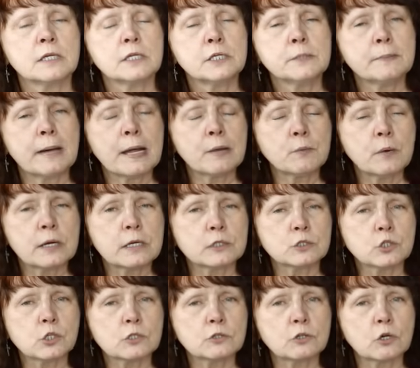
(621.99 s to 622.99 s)
You might want to
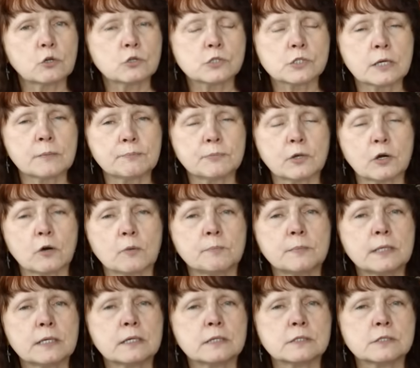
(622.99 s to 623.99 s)
look those up, though,
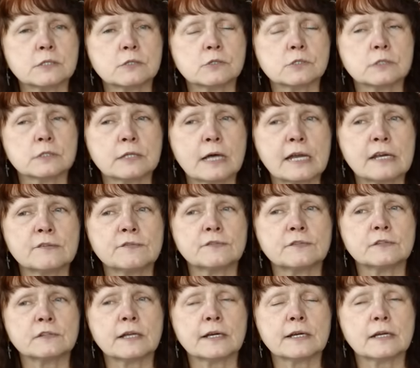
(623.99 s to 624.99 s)
because there's a lot
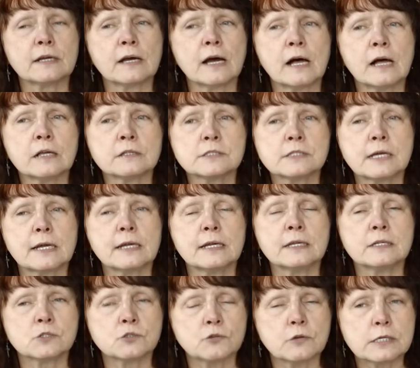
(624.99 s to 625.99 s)
of, like, I'll say
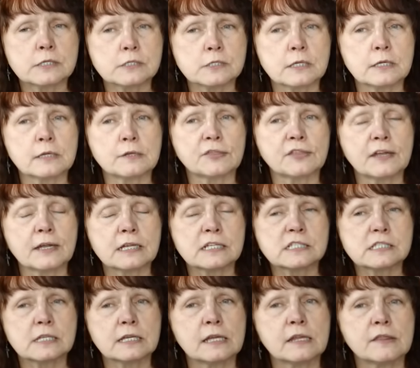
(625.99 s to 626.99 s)
interesting
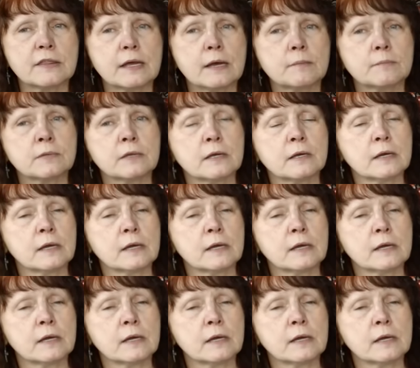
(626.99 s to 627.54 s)
things in them,